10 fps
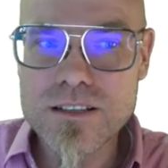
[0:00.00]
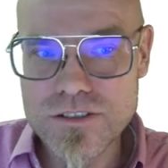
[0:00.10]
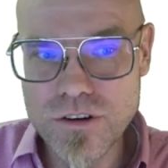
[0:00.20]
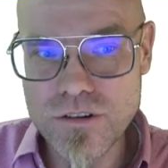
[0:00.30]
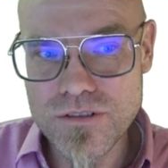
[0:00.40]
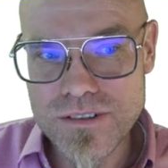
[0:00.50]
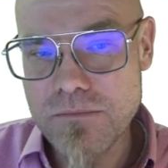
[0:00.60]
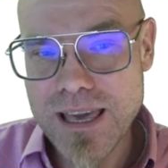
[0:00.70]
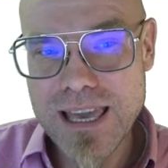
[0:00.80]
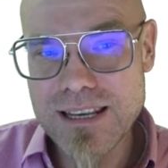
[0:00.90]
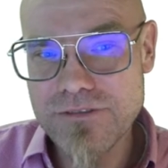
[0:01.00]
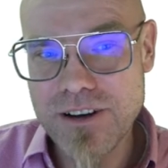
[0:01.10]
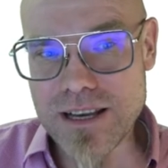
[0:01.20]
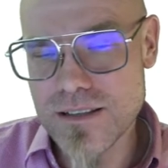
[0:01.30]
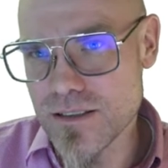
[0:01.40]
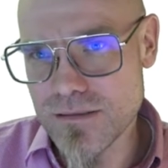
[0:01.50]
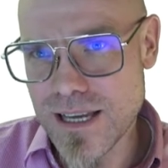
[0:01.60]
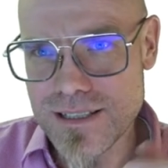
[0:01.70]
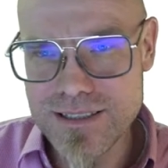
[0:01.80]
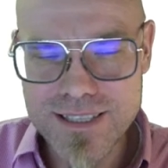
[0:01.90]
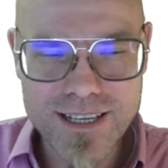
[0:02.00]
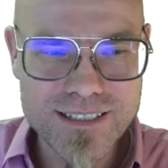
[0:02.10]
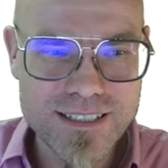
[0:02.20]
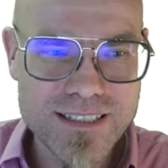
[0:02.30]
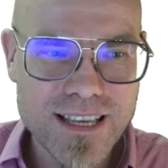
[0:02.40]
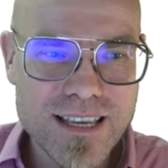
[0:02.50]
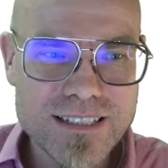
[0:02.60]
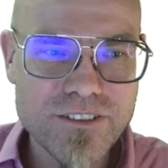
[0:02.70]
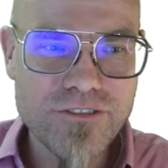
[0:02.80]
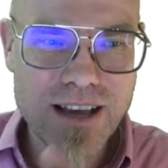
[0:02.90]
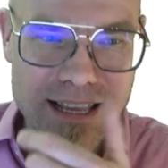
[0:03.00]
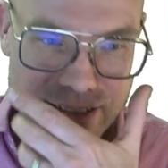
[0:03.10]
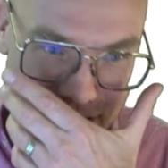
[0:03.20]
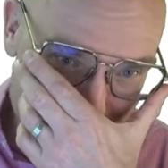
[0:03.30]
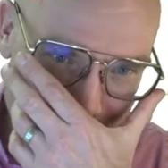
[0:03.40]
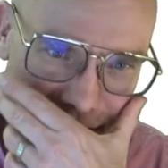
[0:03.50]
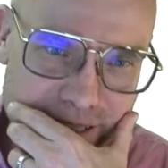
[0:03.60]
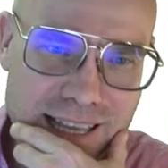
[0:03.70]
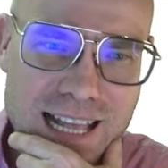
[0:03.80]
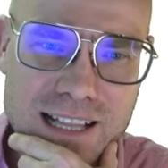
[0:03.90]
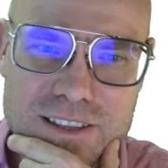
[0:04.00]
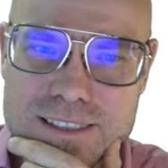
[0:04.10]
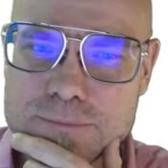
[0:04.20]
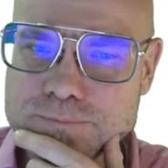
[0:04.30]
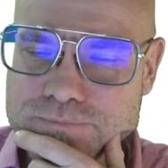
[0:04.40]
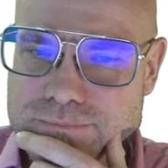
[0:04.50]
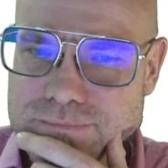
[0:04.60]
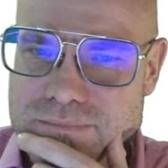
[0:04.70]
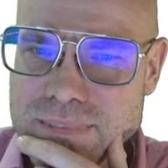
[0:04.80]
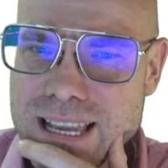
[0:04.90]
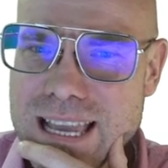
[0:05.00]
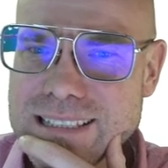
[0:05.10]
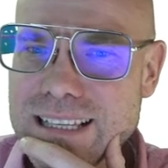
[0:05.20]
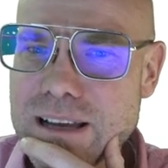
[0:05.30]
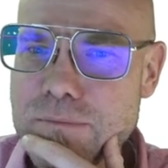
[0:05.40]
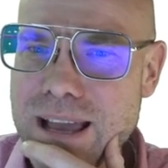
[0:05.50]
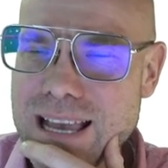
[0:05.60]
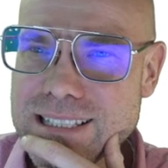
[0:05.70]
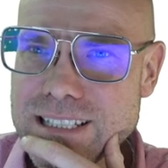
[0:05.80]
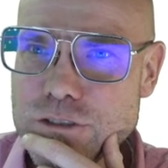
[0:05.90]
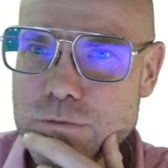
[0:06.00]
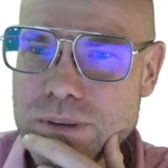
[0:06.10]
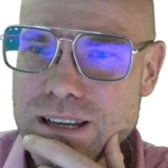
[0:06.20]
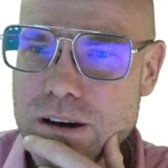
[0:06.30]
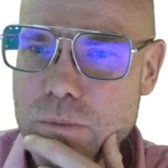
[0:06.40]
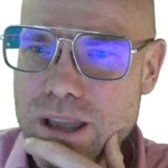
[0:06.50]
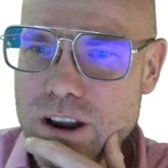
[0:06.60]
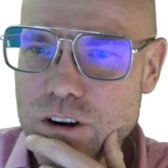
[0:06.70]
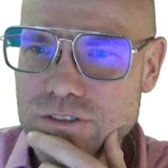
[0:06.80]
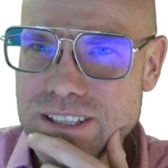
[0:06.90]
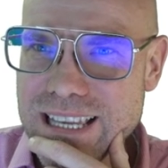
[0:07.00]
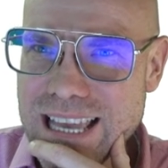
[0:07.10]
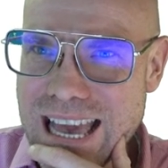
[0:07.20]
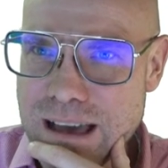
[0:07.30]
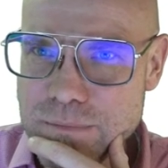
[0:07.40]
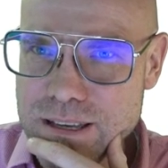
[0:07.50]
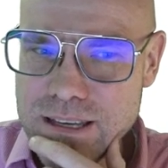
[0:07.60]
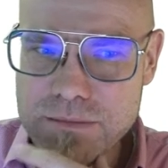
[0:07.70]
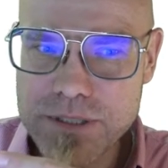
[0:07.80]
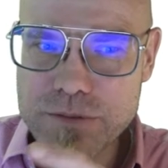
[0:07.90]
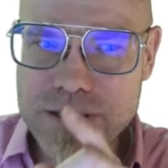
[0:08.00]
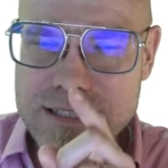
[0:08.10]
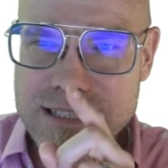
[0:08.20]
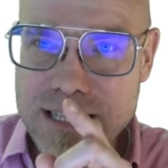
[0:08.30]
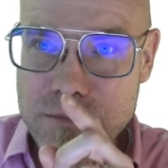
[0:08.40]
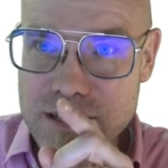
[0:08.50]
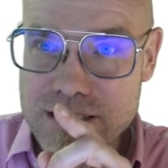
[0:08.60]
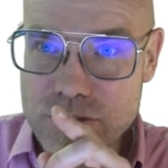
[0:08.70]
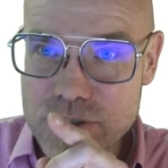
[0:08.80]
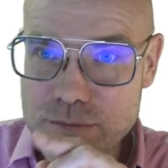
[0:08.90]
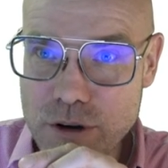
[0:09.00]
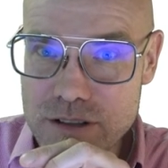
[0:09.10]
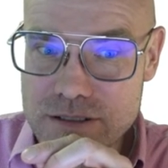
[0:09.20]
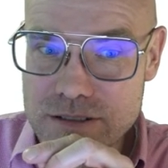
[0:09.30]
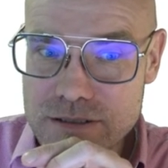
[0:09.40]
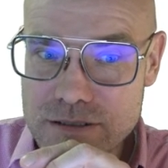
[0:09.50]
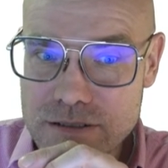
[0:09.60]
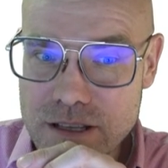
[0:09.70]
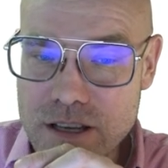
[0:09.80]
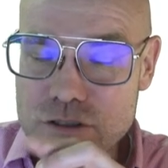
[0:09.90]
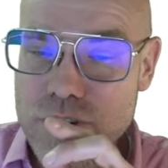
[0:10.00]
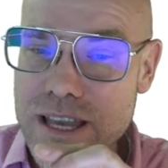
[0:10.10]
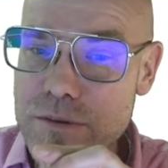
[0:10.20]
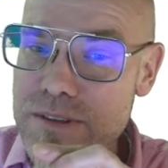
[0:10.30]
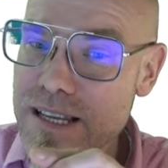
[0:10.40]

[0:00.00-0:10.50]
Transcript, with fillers: so may defined in the 1960s defined mental health as the capacity to be aware of the gap between stimulus and response together with the